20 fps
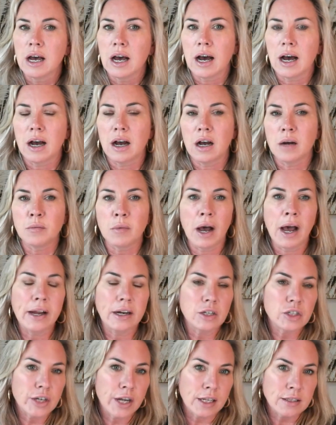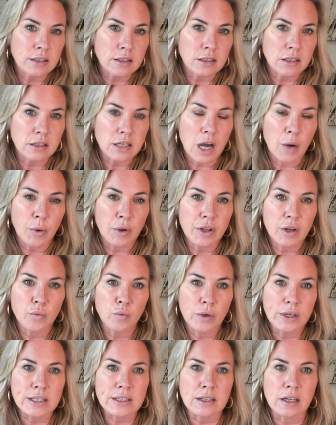I had a chance to sit down with him
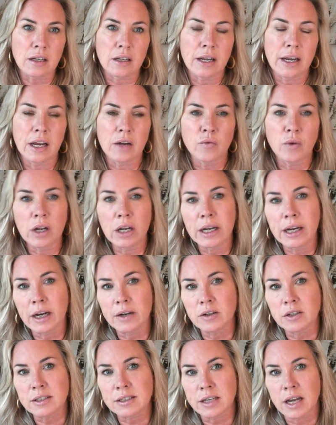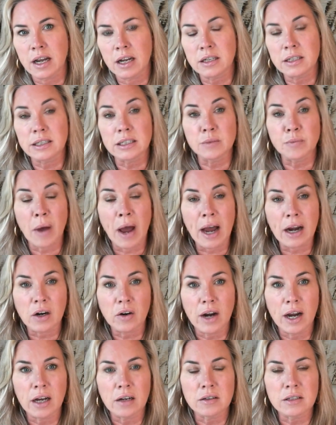recently and really understand his
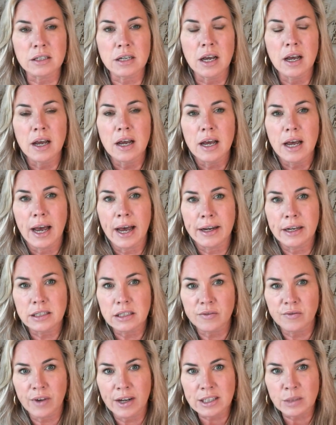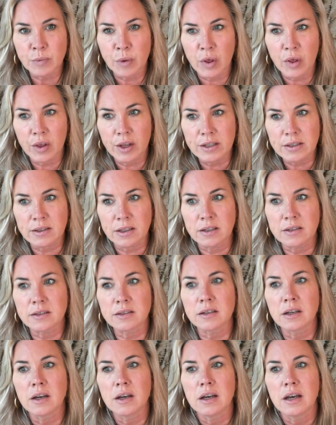background and his investment
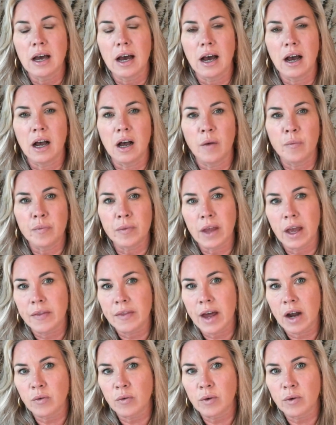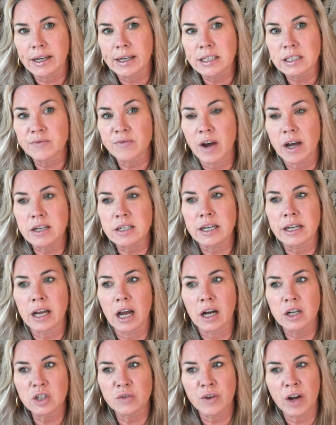thesis. And that really is finding
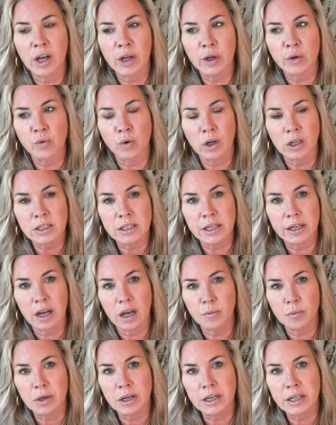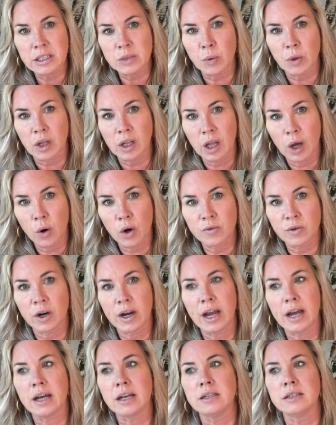undervalued royalty companies with low
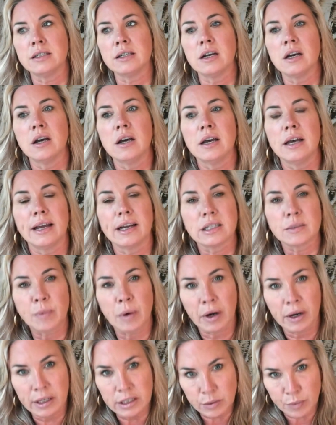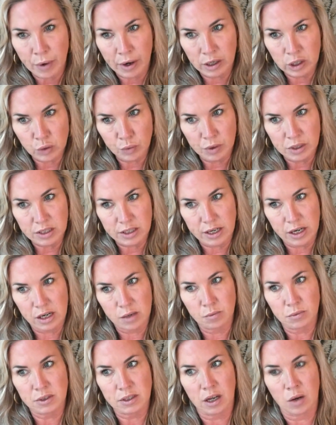overhead, experienced management
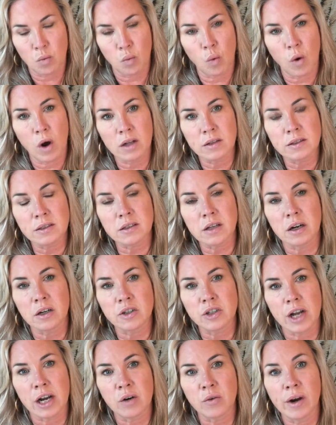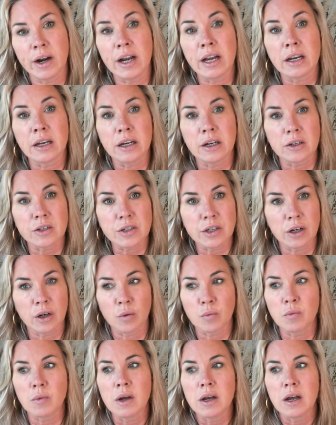teams, and ones that are generating near-term